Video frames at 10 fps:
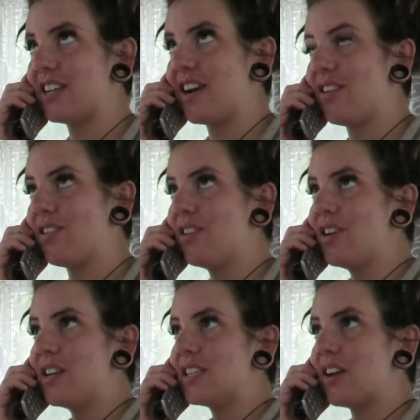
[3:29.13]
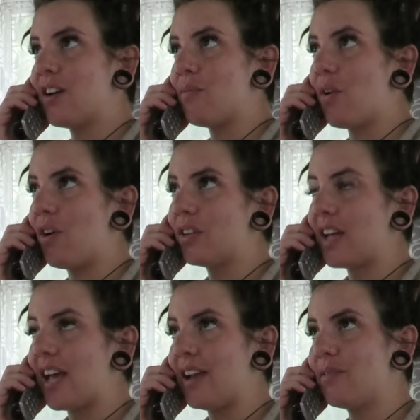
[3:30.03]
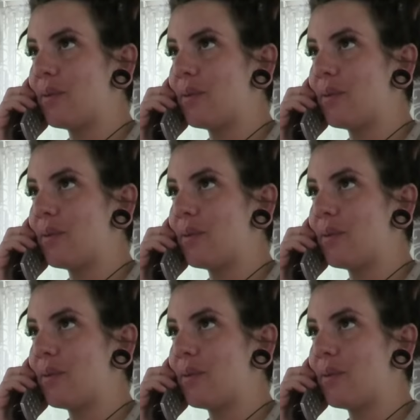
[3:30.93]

now um, all night.